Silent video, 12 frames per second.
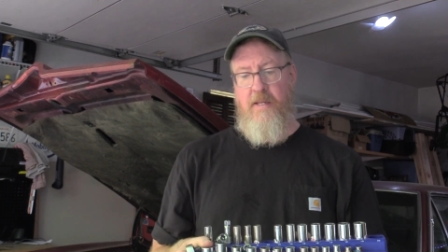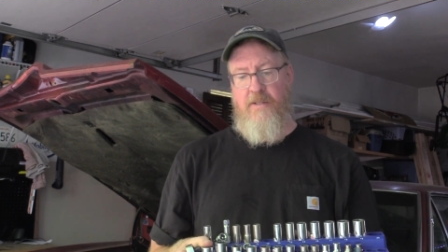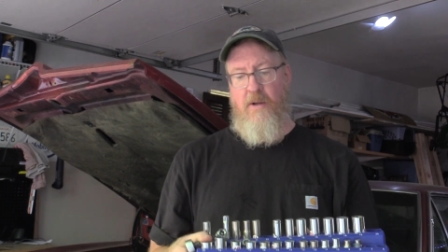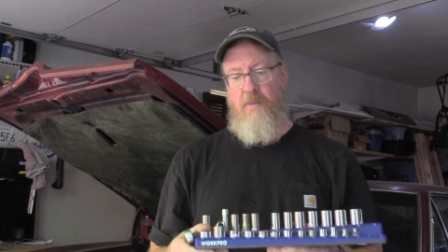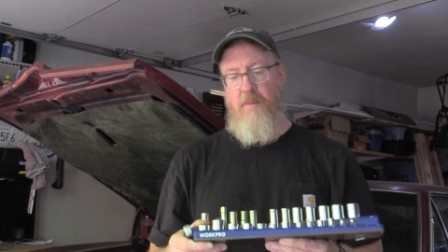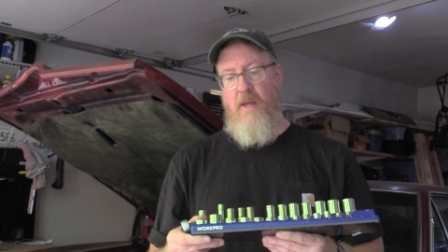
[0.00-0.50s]

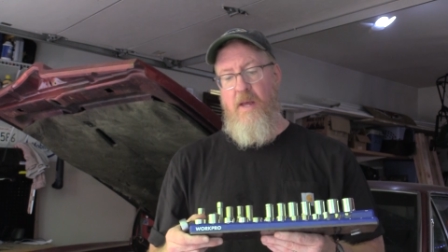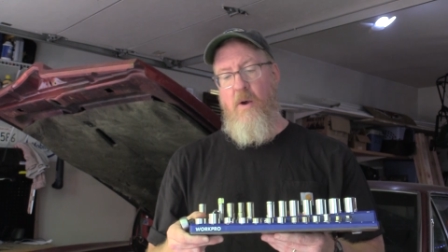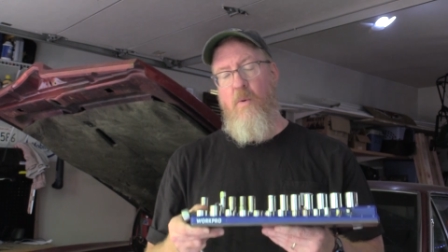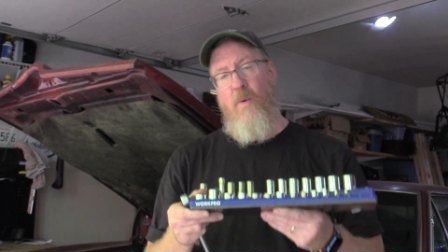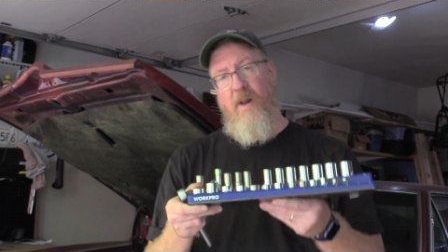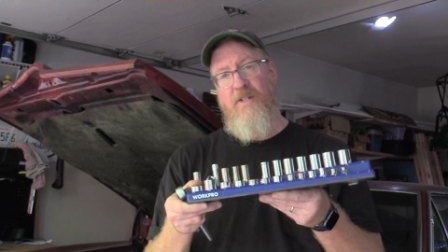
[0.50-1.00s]
So
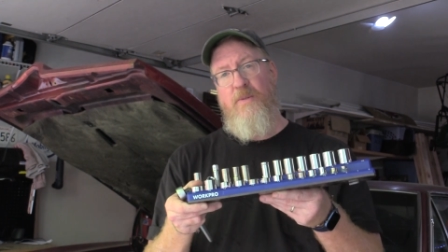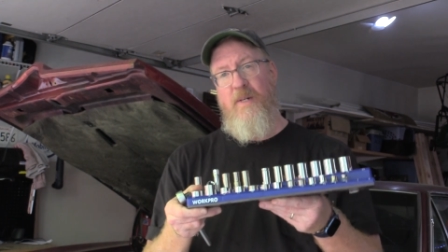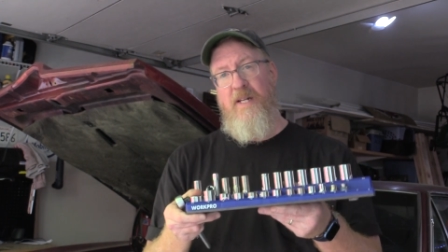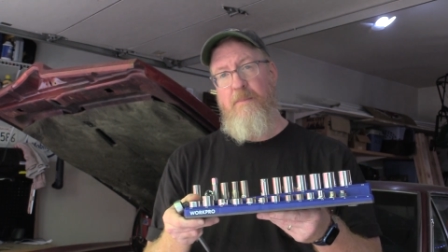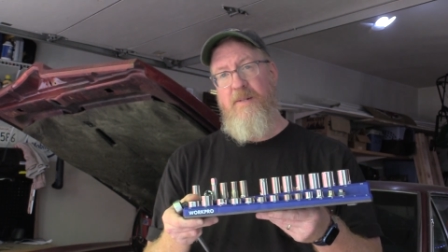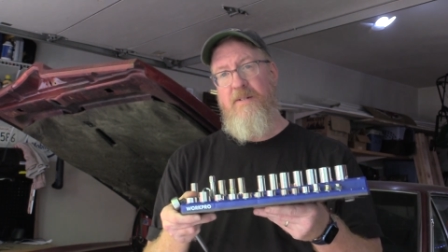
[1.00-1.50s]
what else do we
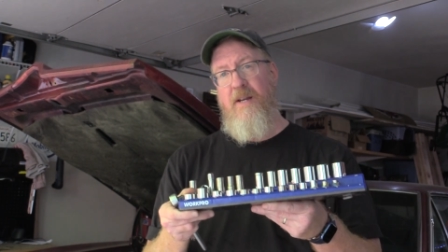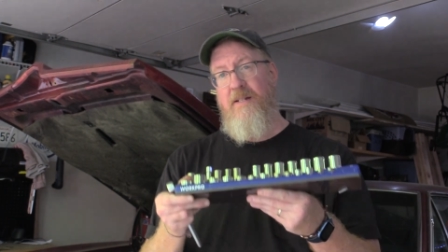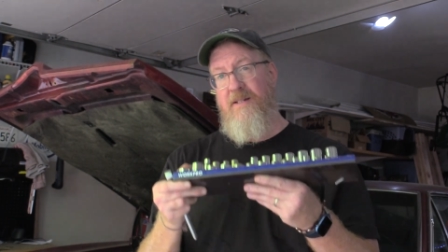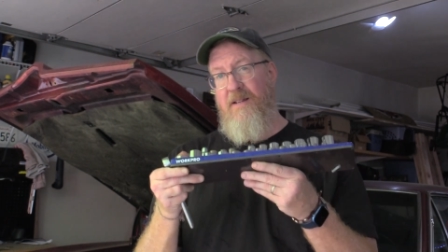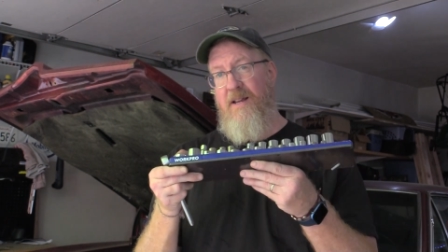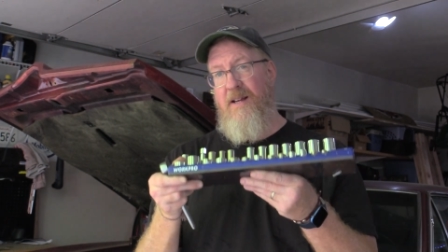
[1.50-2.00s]
need
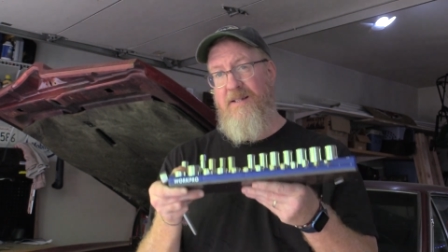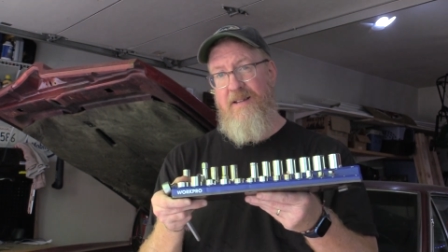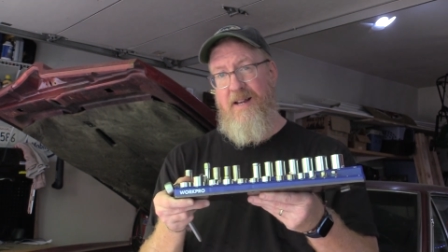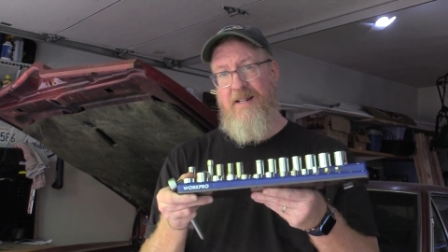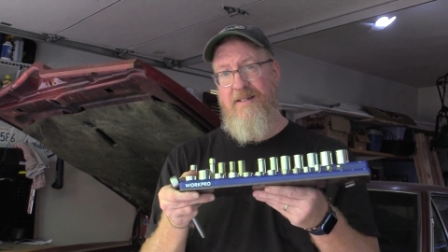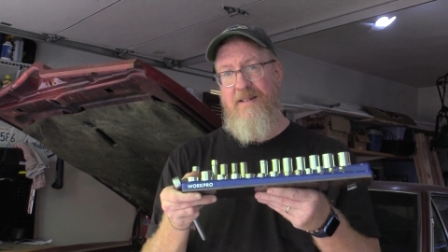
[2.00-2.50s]
besides a
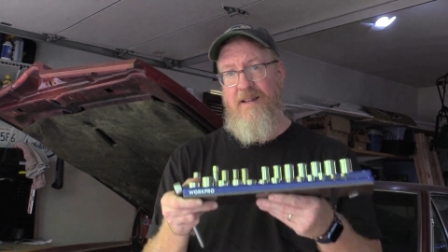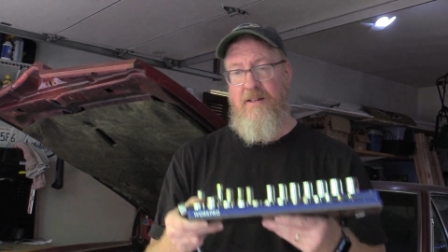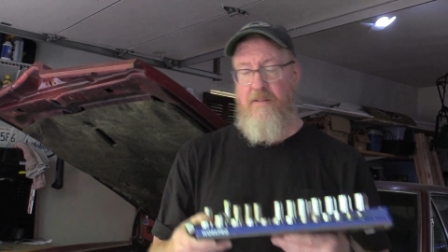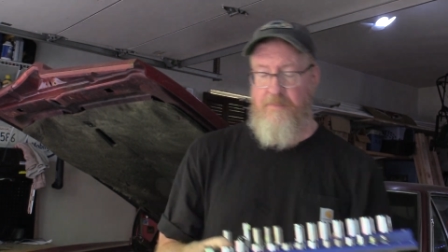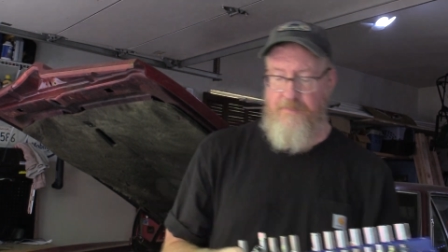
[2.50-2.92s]
socket set?